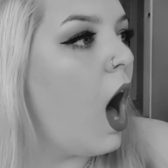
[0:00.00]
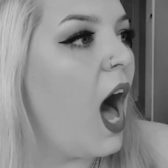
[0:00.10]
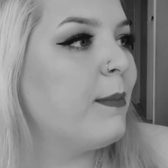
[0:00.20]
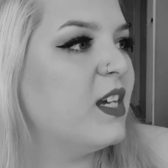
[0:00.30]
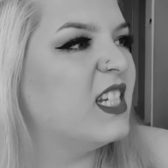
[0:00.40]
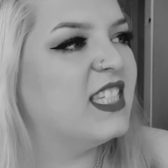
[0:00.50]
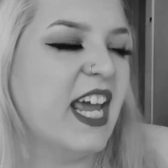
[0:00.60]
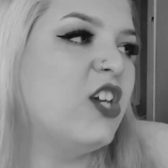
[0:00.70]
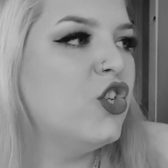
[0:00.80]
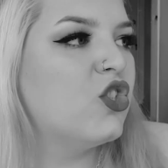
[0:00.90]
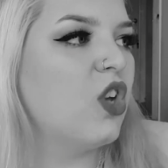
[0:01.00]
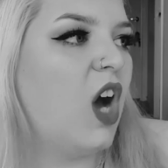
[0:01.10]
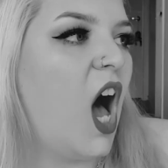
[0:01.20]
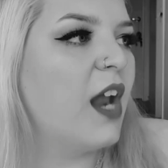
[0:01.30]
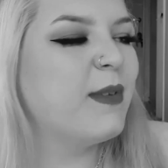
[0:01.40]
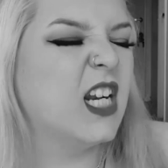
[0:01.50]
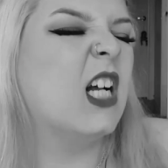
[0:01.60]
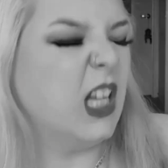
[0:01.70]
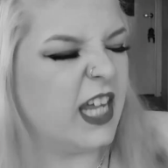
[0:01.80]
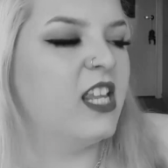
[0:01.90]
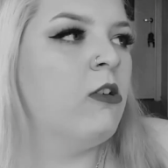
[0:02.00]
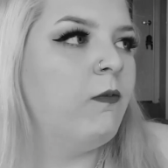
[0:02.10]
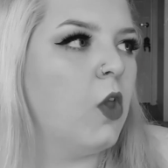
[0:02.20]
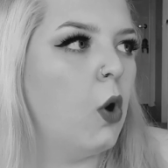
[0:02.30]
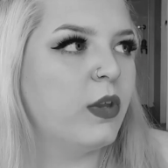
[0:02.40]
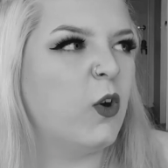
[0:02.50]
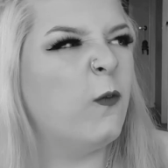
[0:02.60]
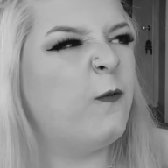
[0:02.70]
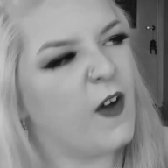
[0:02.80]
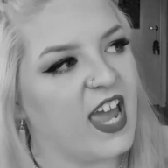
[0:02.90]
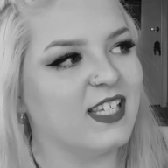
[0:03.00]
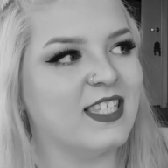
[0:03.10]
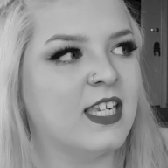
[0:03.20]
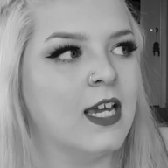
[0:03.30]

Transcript: I'm gonna deck you so hard, I'm gonna clean the floor with your face.